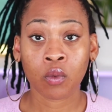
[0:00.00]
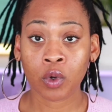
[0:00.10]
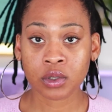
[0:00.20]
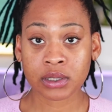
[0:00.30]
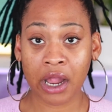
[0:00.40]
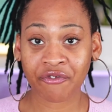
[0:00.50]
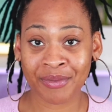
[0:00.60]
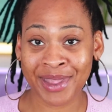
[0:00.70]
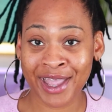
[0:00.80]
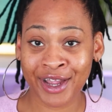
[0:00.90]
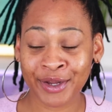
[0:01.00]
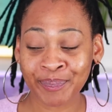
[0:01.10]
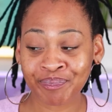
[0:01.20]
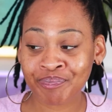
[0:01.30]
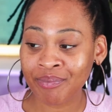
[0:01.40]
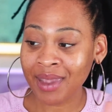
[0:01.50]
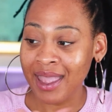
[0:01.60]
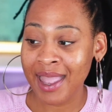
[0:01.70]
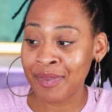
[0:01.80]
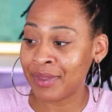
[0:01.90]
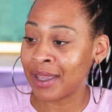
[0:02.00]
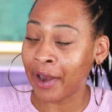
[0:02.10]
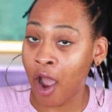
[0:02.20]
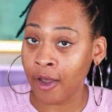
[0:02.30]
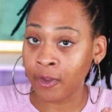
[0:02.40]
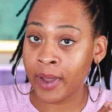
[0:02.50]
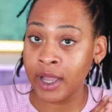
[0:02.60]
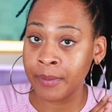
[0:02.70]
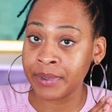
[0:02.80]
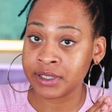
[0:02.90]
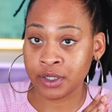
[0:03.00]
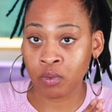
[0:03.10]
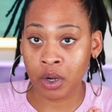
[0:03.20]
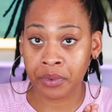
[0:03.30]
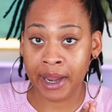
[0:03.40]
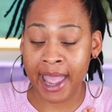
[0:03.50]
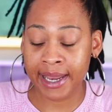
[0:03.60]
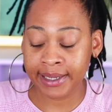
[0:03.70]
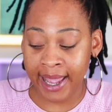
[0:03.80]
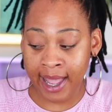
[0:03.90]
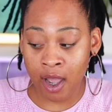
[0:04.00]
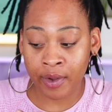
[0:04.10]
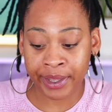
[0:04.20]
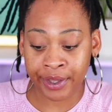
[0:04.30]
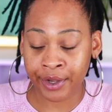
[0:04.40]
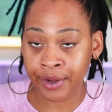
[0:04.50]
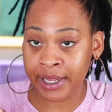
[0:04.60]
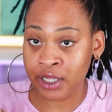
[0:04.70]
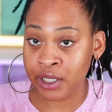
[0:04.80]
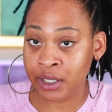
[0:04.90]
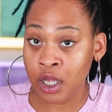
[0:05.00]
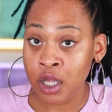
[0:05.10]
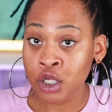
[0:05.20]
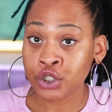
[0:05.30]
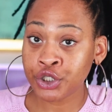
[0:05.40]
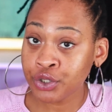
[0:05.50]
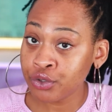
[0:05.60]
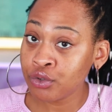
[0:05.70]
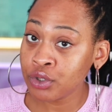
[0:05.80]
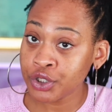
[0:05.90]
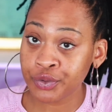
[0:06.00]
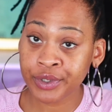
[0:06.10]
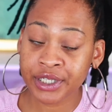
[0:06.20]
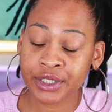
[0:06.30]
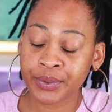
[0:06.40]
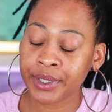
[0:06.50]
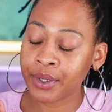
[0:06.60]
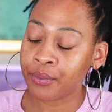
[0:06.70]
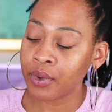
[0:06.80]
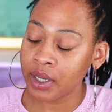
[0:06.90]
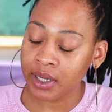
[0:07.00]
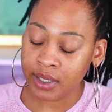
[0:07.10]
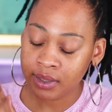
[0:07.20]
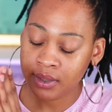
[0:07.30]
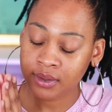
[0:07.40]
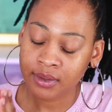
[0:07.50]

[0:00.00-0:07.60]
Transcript: We'll start from there, and then all the way up until where we're at now here in June 2021.